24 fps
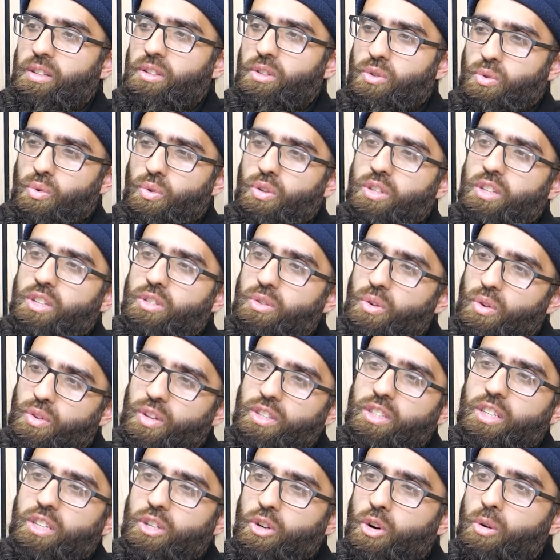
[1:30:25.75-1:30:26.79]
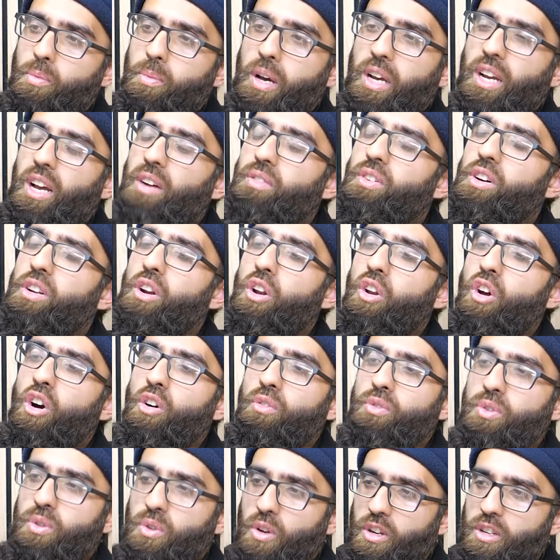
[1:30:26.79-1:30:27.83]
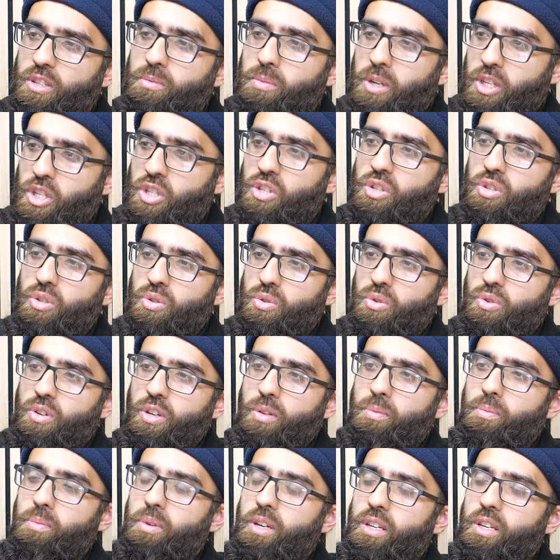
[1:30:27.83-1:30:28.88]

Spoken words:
story doesn't authentically go back. I've heard a lot of scholars mention the story, but